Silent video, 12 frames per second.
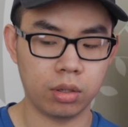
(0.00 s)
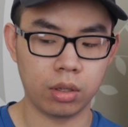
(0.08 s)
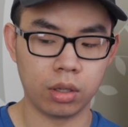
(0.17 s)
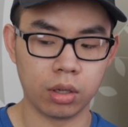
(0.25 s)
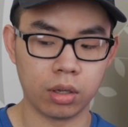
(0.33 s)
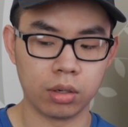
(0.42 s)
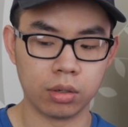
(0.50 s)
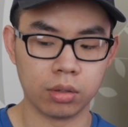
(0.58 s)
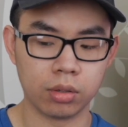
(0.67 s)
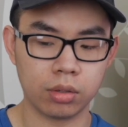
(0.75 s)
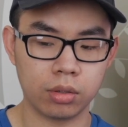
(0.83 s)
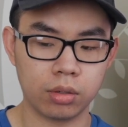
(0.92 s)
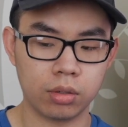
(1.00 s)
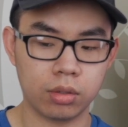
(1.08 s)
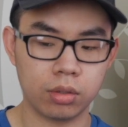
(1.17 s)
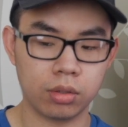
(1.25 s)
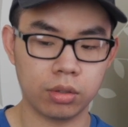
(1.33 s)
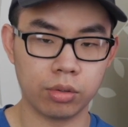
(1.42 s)
and
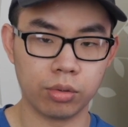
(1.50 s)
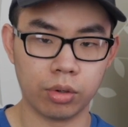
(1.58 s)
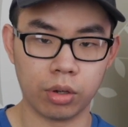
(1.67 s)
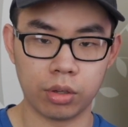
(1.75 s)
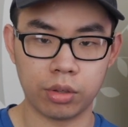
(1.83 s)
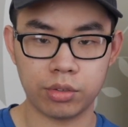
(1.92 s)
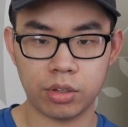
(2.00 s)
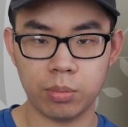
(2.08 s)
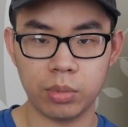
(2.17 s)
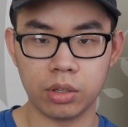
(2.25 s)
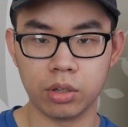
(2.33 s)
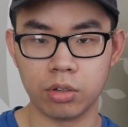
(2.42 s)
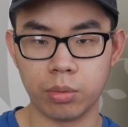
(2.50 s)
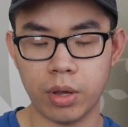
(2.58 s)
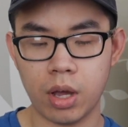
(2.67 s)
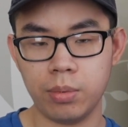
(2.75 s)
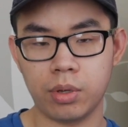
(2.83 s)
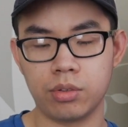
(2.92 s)
uh, this can be good or
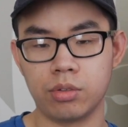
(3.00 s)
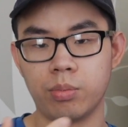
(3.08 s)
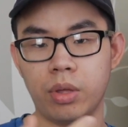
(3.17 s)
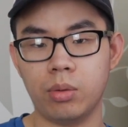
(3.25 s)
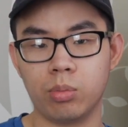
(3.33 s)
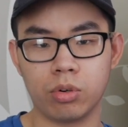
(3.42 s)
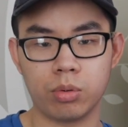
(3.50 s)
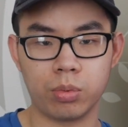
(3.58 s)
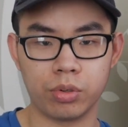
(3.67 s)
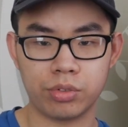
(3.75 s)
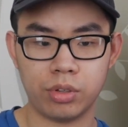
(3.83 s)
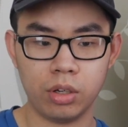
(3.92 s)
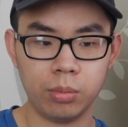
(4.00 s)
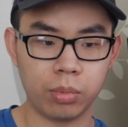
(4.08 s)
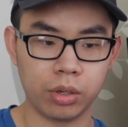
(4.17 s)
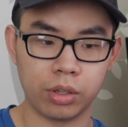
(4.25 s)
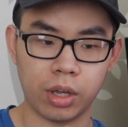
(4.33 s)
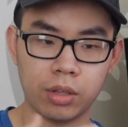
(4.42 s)
bad because you make more per sale,
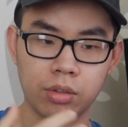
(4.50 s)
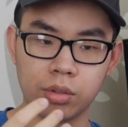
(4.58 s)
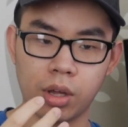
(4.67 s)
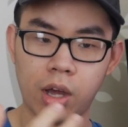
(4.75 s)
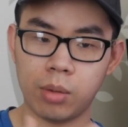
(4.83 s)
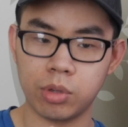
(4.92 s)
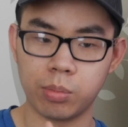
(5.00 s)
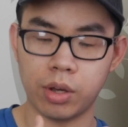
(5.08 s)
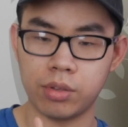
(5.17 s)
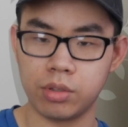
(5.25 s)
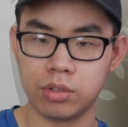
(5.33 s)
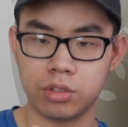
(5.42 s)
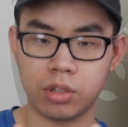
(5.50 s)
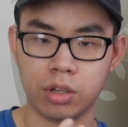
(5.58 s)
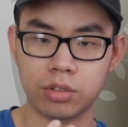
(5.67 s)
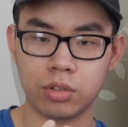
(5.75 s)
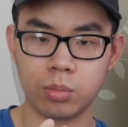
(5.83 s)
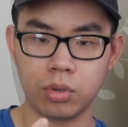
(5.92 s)
but you have to optimize each
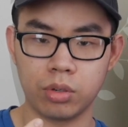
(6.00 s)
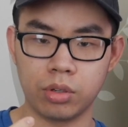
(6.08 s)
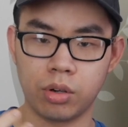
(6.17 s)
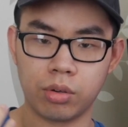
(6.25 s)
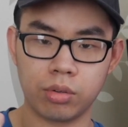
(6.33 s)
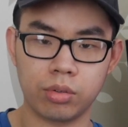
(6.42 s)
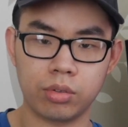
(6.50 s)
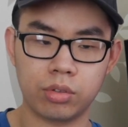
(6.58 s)
customer. You know,